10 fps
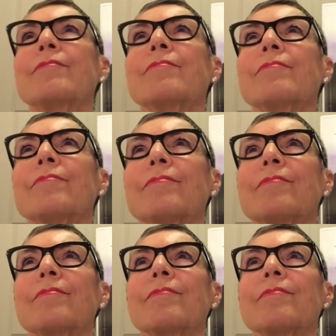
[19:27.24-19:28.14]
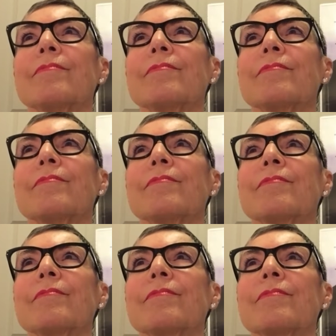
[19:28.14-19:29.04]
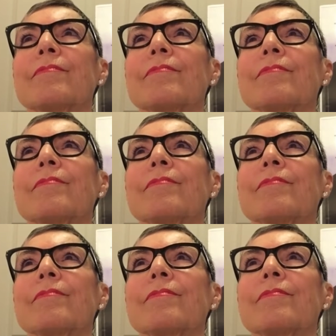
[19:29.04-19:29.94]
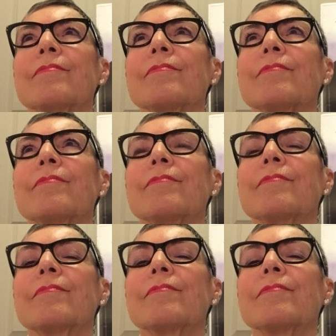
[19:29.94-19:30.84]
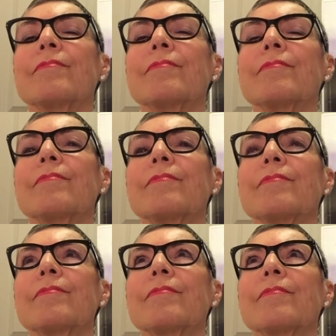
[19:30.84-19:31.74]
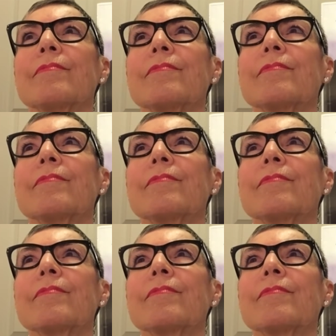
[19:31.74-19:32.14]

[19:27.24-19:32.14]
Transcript: No one is speaking in this clip.